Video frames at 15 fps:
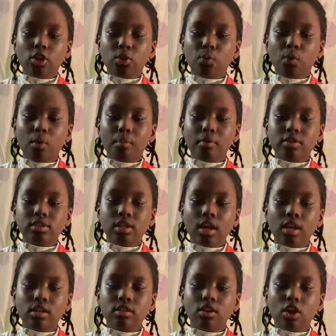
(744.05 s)
you will
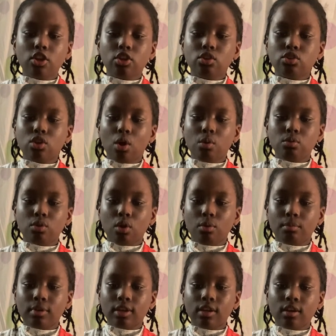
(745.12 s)
pretend you don't know
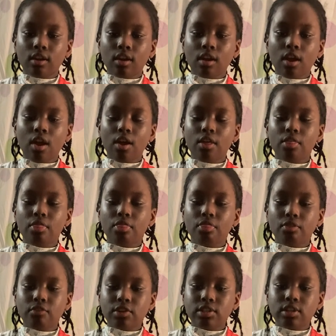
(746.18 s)
me
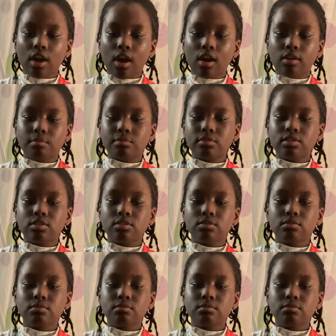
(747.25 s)
3 times.